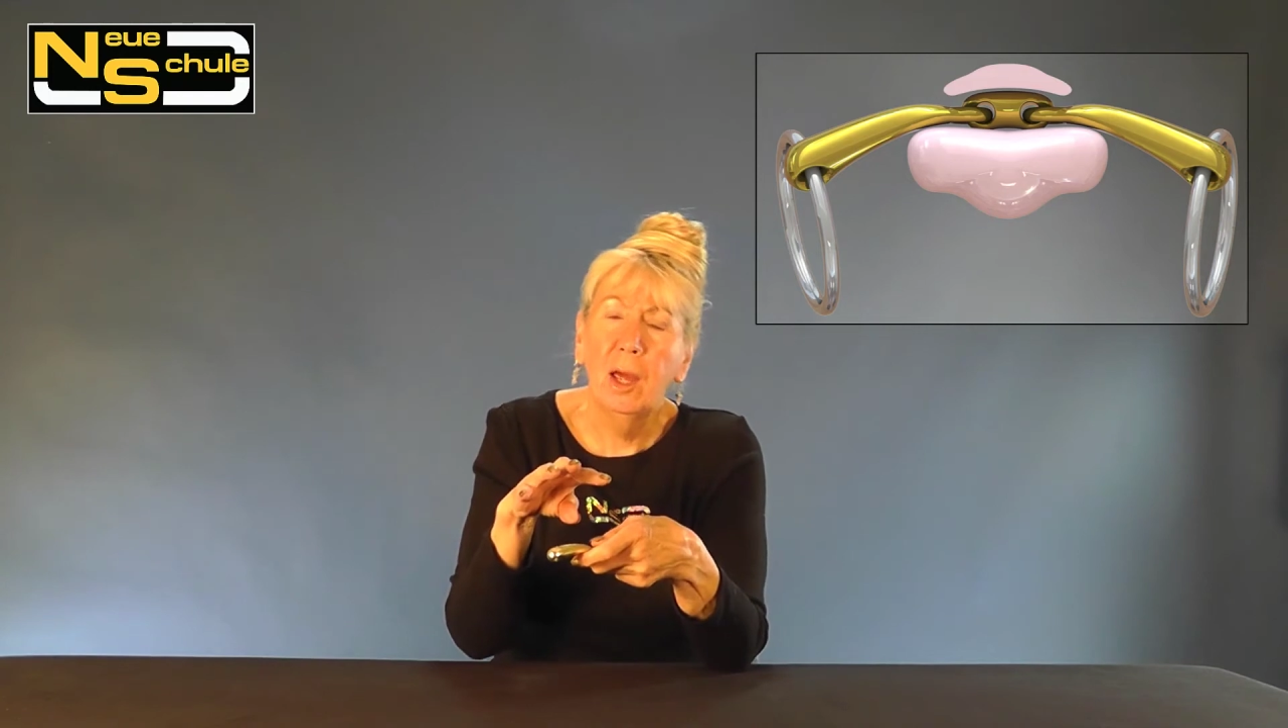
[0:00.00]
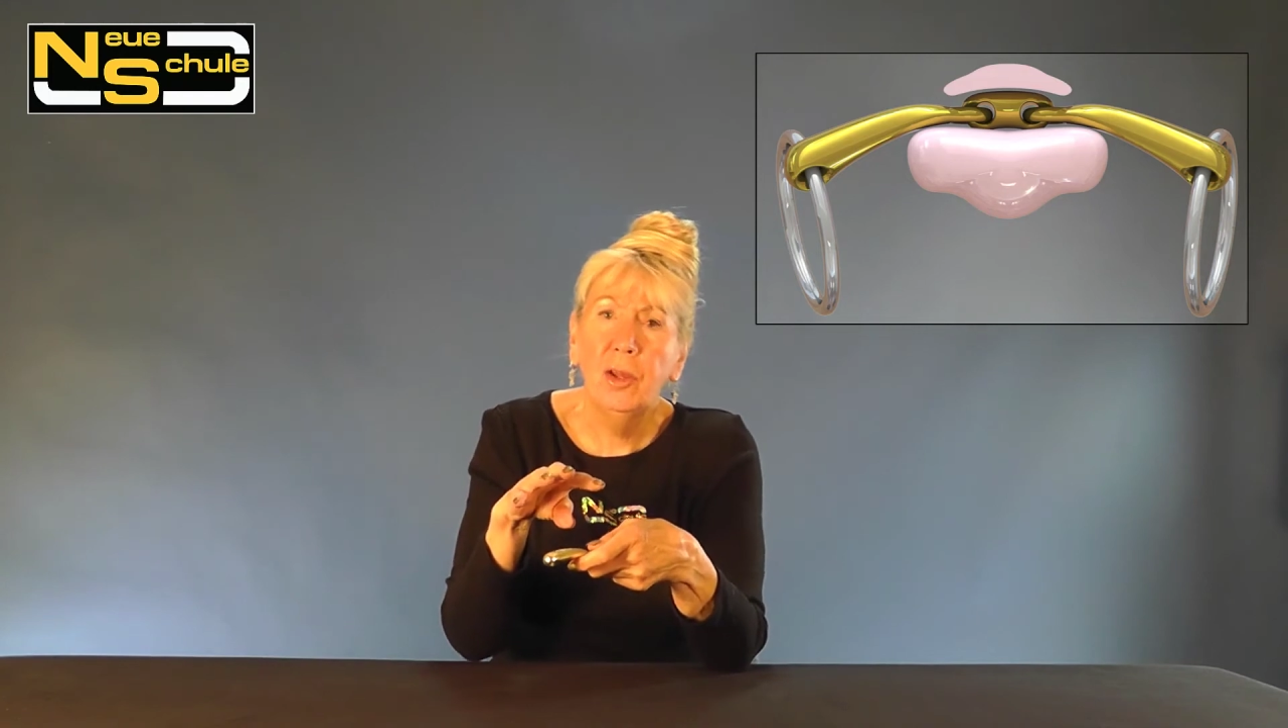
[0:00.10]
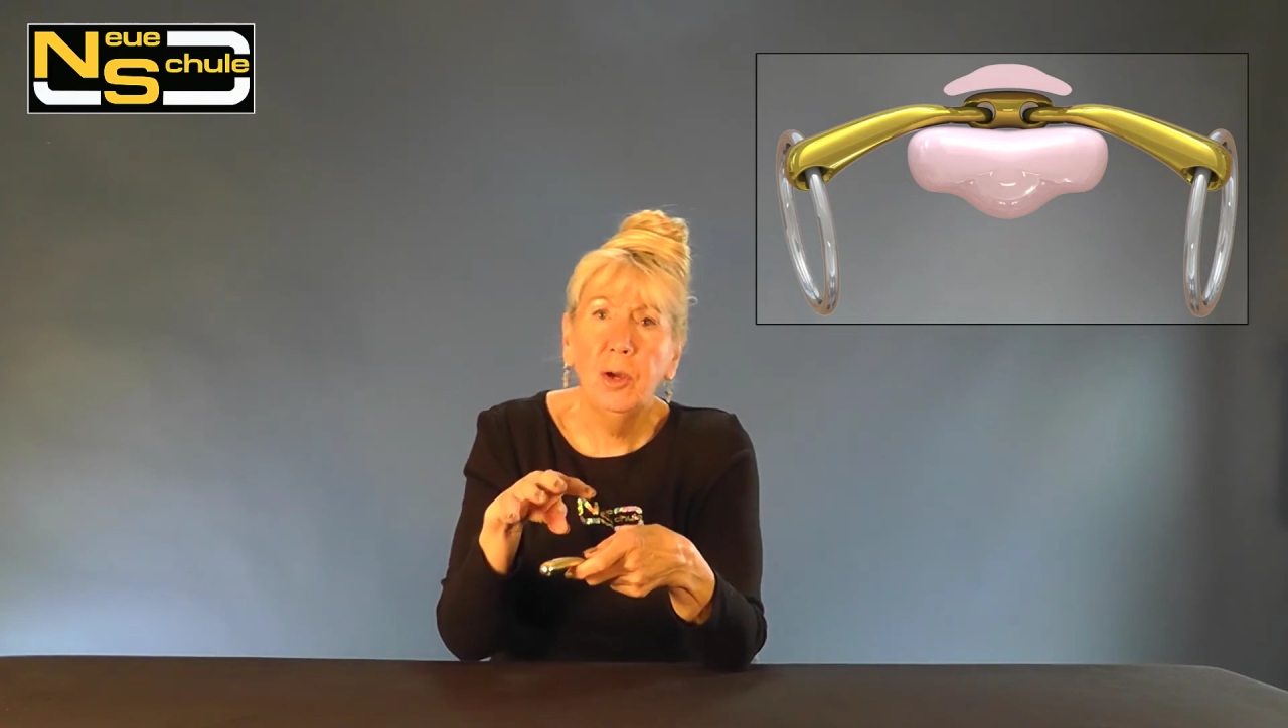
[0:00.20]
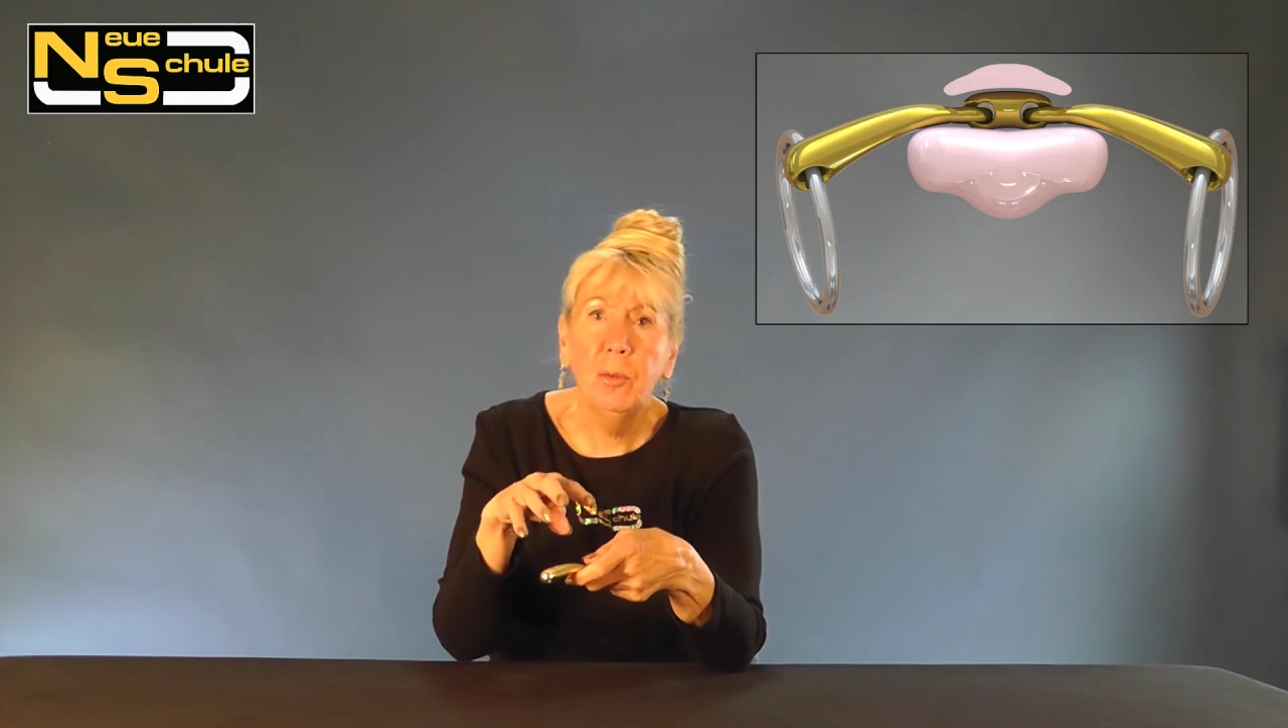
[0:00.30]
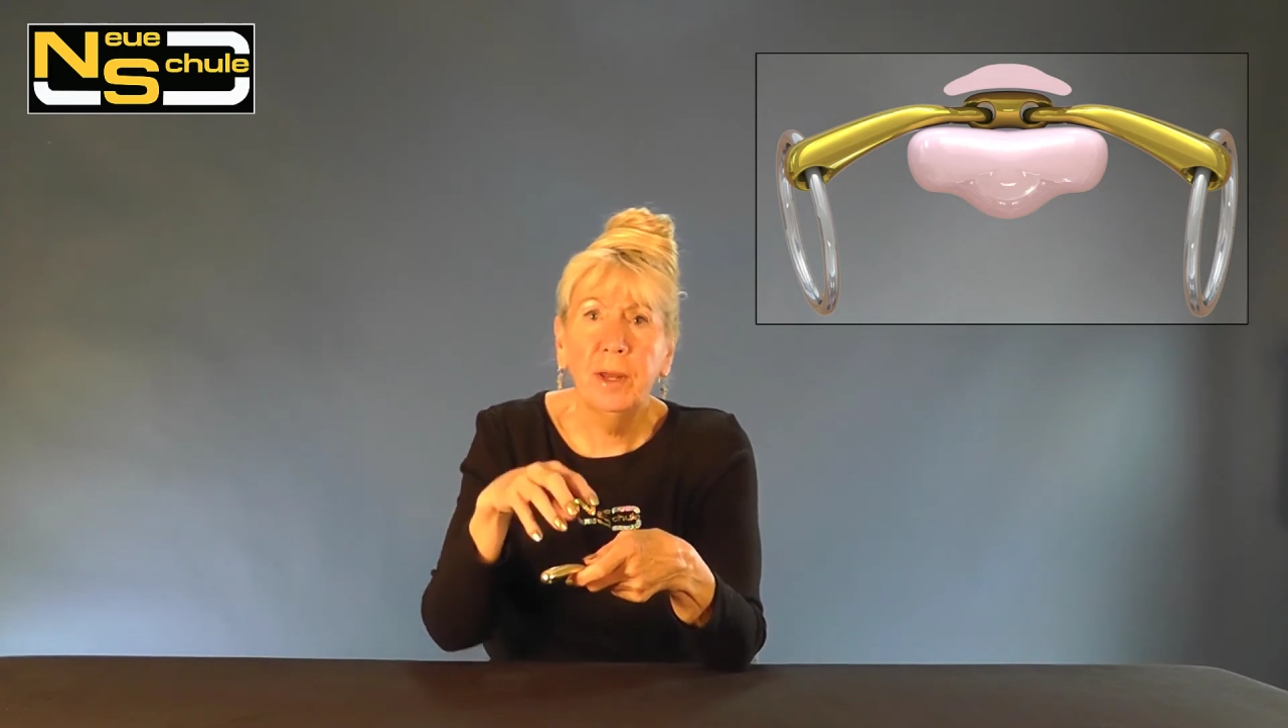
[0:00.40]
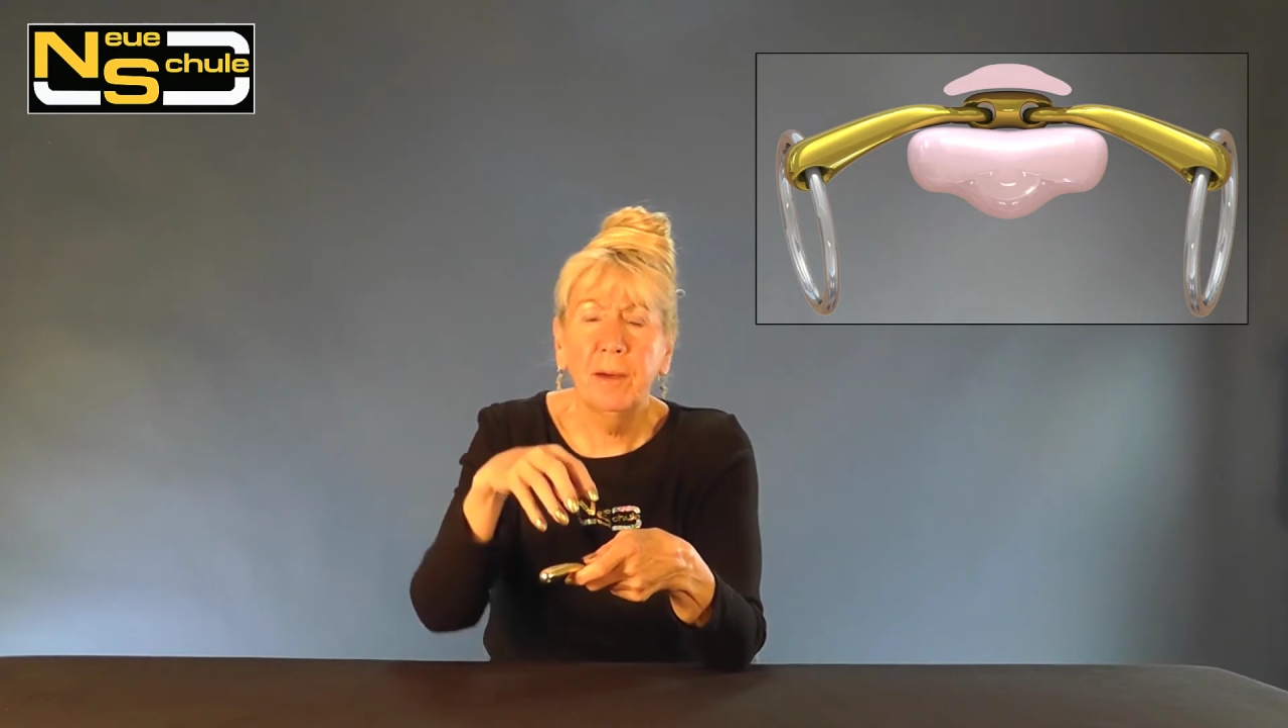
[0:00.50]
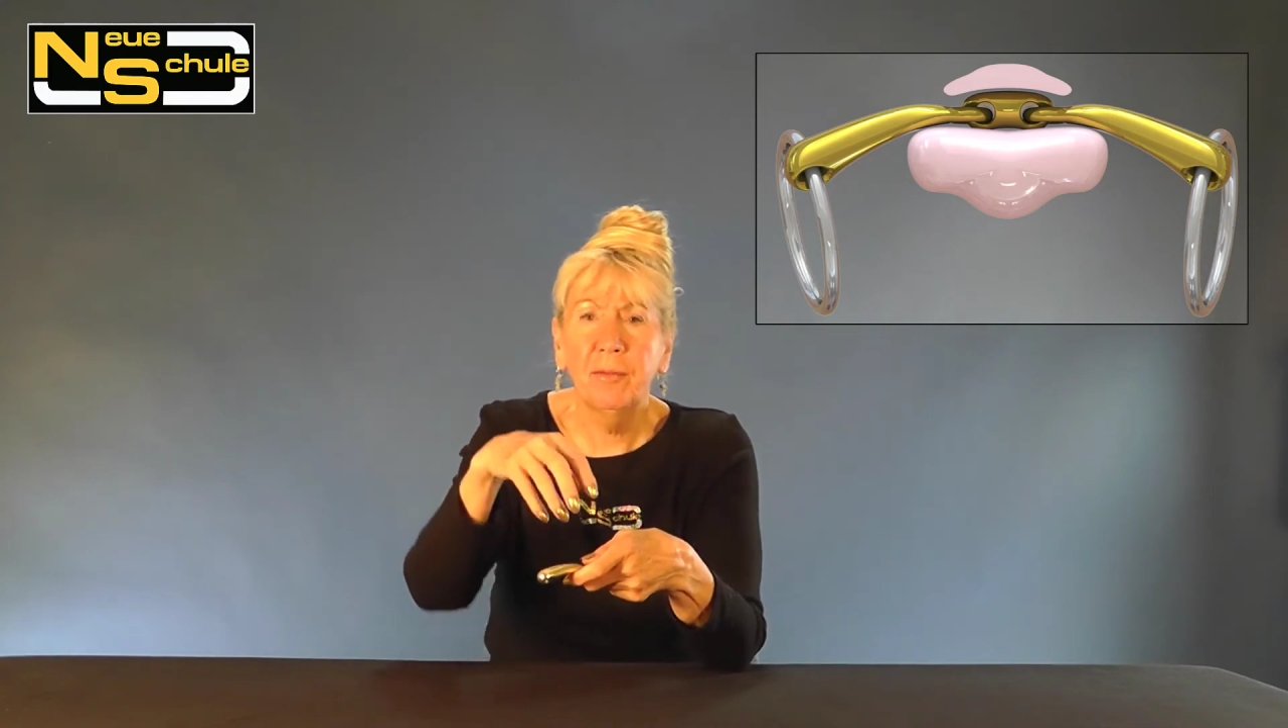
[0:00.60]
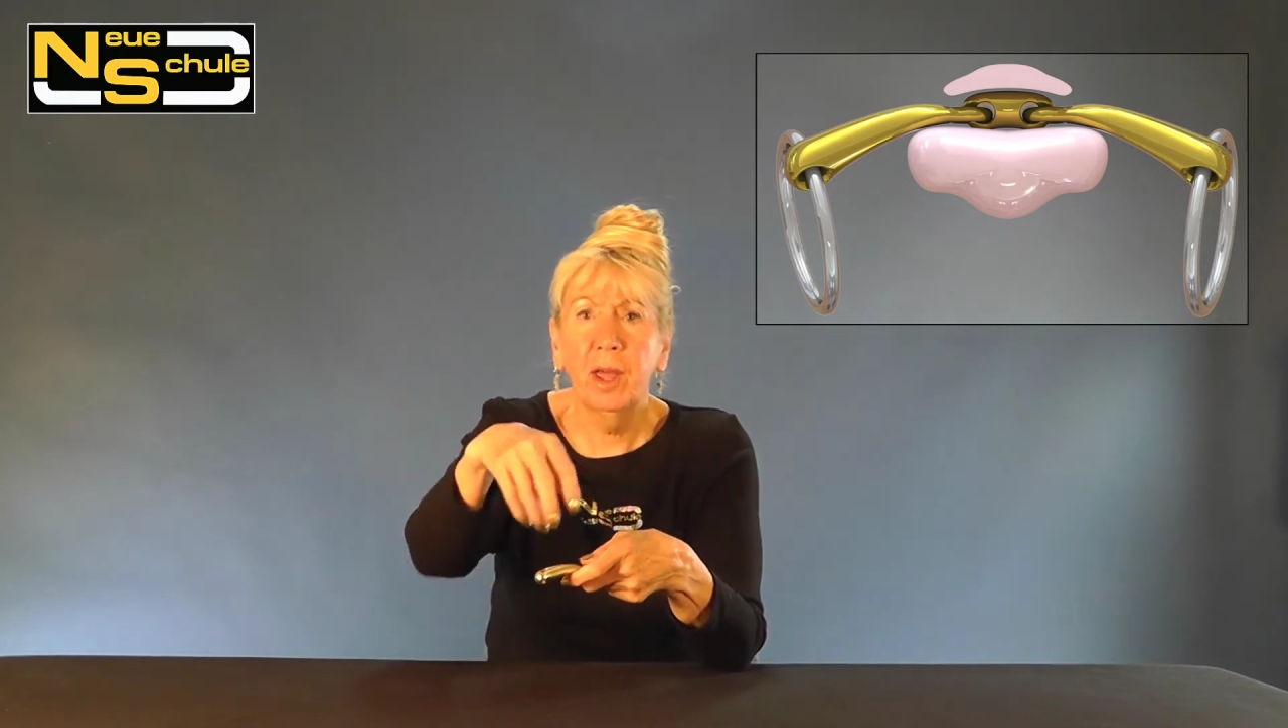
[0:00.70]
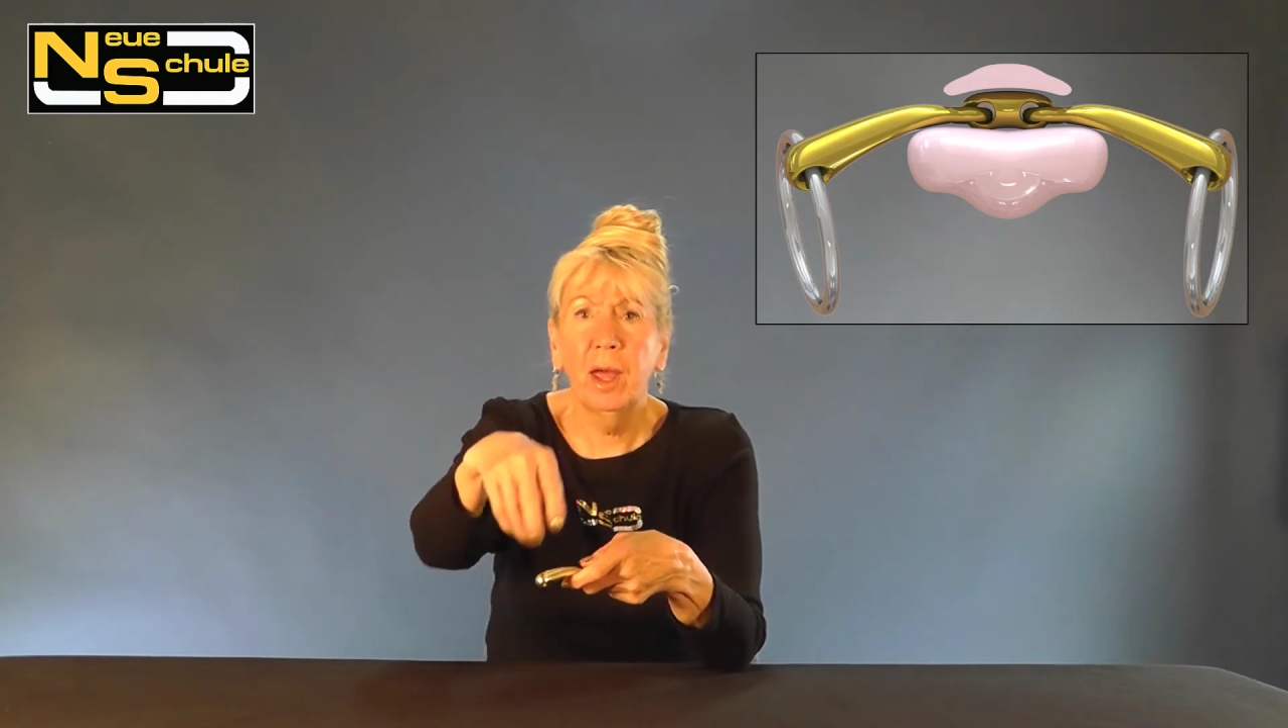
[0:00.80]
you would have to